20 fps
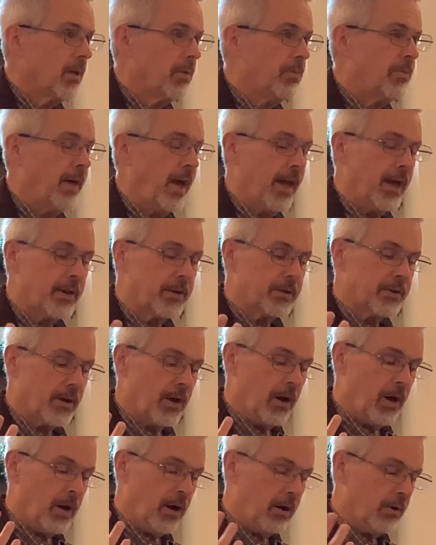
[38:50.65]
that
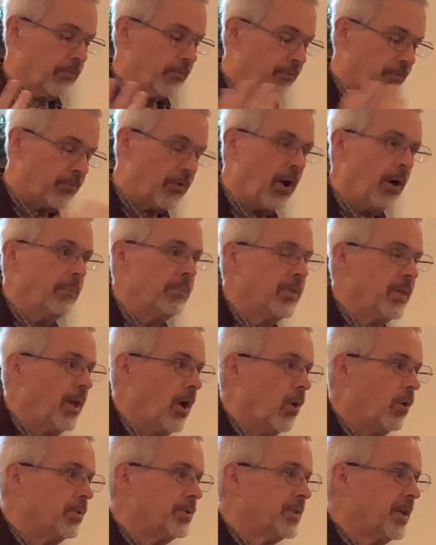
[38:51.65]
uh, from the
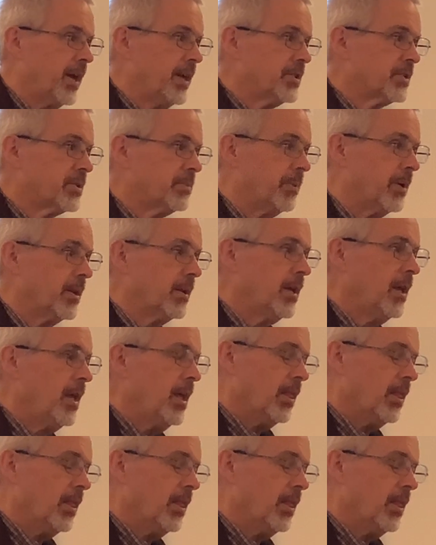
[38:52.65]
Old Testament.